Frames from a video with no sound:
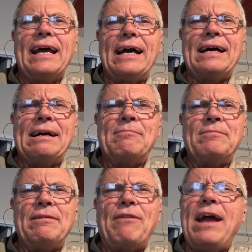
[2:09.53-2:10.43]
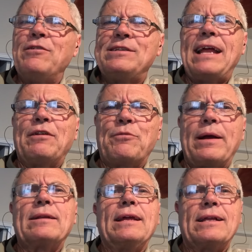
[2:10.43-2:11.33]
um, if I understand
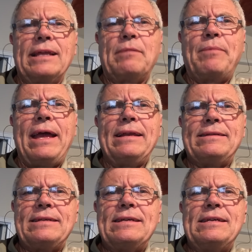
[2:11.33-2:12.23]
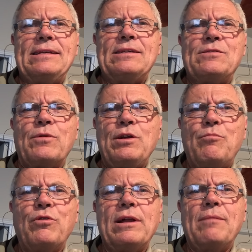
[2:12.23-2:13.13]
correctly, clickbait is where you
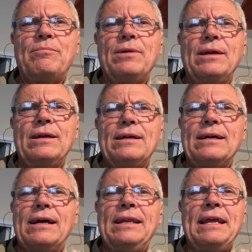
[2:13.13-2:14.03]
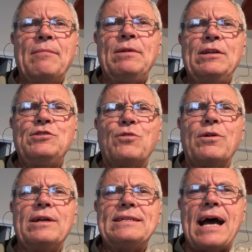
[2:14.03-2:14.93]
put up an image or
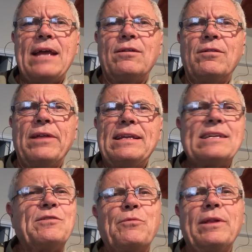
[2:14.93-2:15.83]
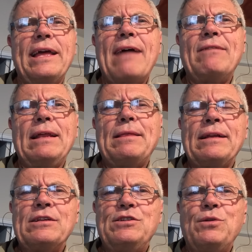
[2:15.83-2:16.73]
a title that doesn't really have anything
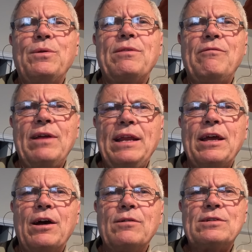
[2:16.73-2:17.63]
to do with the video.